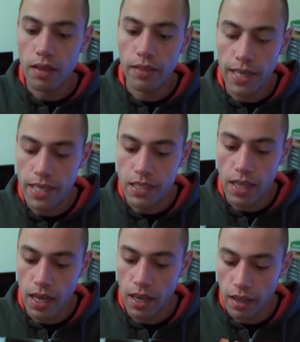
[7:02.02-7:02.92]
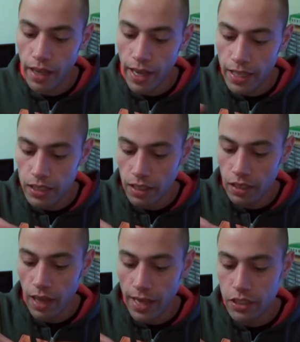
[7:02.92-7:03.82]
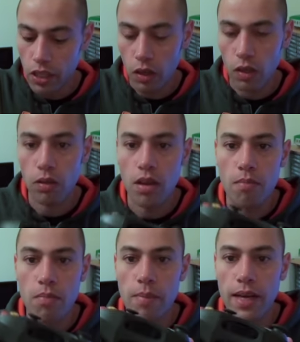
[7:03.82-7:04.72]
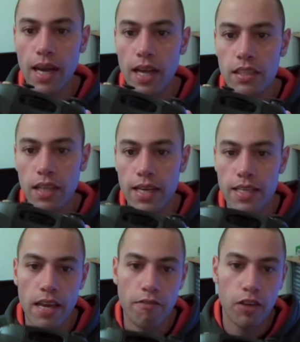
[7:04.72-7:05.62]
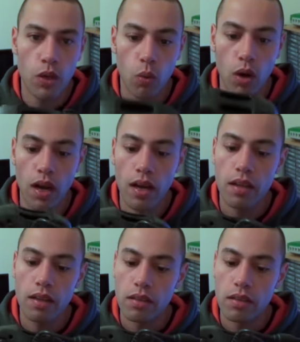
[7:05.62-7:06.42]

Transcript: these external memory cards is if you were,